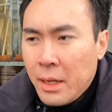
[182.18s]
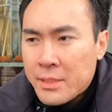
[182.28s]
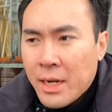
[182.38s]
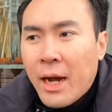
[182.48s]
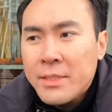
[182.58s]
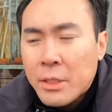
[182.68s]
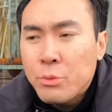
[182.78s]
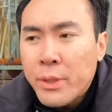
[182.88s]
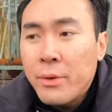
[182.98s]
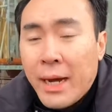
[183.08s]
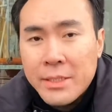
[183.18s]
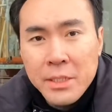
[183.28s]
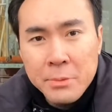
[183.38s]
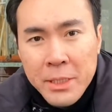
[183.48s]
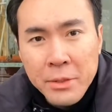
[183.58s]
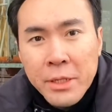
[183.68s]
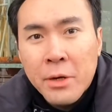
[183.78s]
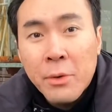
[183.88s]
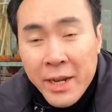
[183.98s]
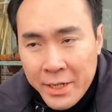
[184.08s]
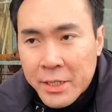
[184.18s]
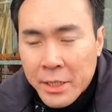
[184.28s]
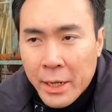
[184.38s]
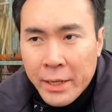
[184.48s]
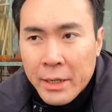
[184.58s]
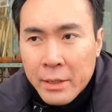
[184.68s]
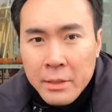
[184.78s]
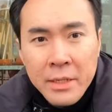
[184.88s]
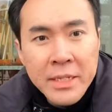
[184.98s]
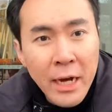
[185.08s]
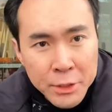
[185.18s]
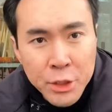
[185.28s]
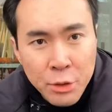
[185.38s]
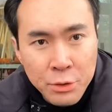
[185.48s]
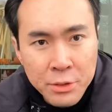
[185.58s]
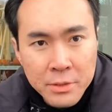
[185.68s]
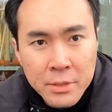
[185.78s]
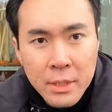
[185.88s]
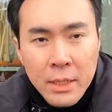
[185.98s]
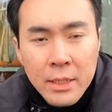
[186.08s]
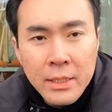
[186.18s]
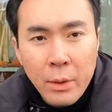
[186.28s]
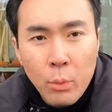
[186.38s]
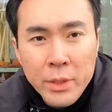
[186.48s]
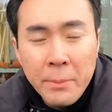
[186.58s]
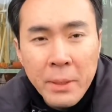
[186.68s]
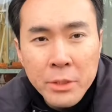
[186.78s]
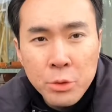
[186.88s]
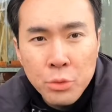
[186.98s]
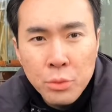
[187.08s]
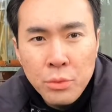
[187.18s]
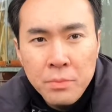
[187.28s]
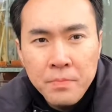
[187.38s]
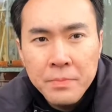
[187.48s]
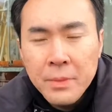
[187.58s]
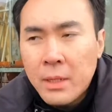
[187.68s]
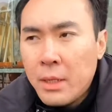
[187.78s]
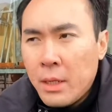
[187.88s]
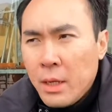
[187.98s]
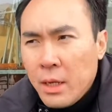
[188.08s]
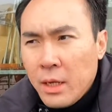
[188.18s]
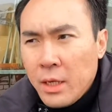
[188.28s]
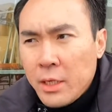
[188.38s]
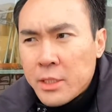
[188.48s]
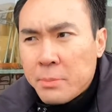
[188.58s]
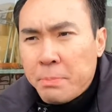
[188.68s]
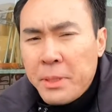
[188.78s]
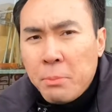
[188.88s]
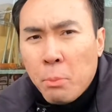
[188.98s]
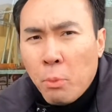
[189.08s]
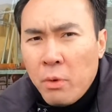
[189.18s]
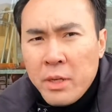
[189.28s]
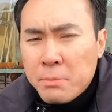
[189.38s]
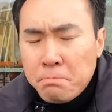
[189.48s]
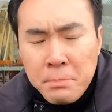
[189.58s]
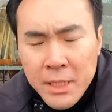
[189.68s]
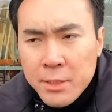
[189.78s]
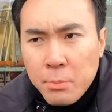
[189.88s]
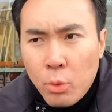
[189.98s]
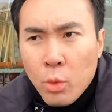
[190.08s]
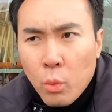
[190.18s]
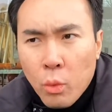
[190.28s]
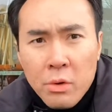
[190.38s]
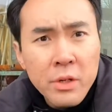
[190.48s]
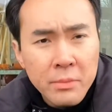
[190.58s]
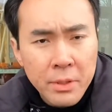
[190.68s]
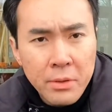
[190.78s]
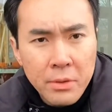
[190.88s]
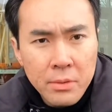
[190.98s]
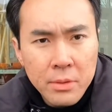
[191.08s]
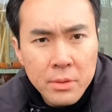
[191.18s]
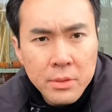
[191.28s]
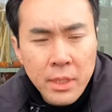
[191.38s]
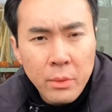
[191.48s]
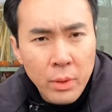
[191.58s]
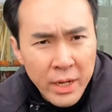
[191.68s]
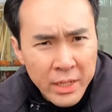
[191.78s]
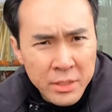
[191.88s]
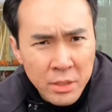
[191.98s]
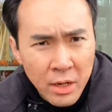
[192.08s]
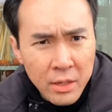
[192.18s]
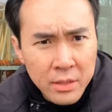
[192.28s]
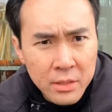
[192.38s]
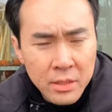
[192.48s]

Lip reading: as long as I realize, especially Caucasian youngsters, that what they've been through is much more vulnerable than what I saw,